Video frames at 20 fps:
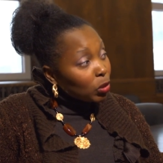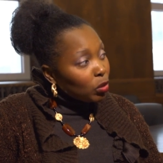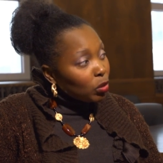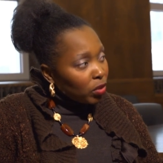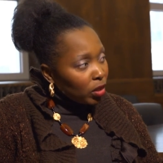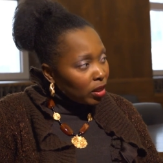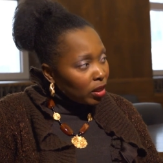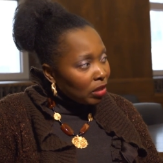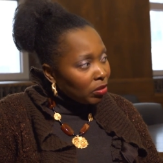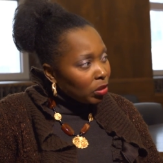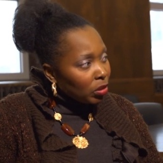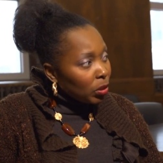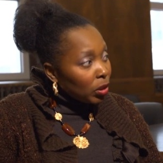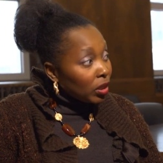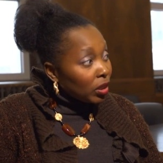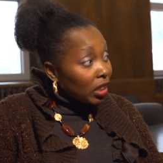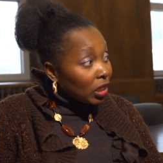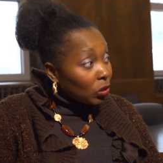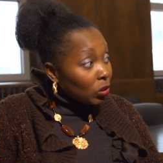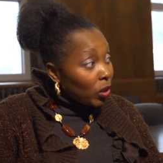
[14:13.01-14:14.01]
with the government
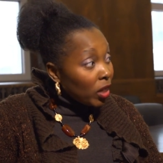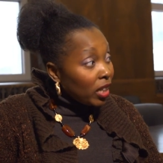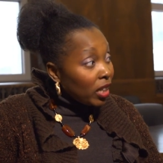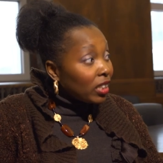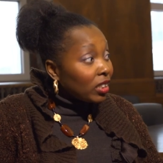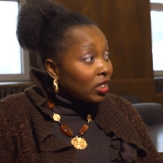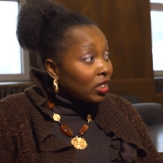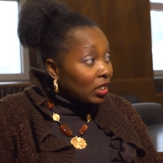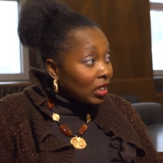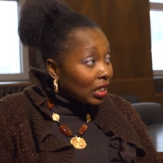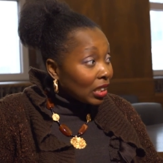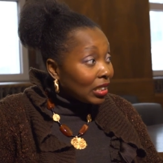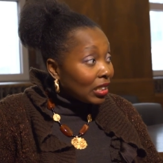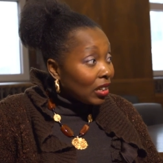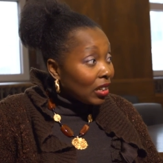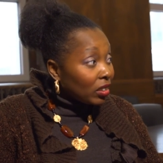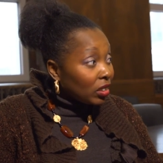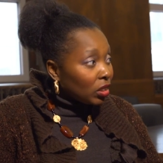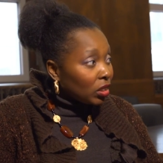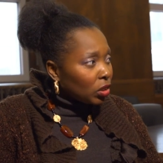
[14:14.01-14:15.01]
as well as the
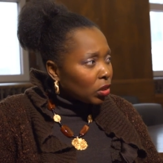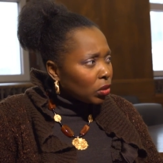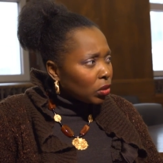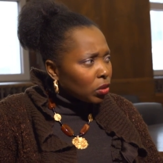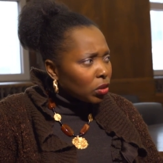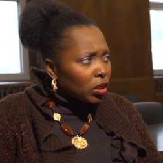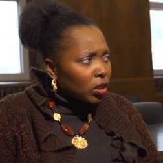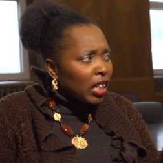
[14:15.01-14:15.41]
technology schools.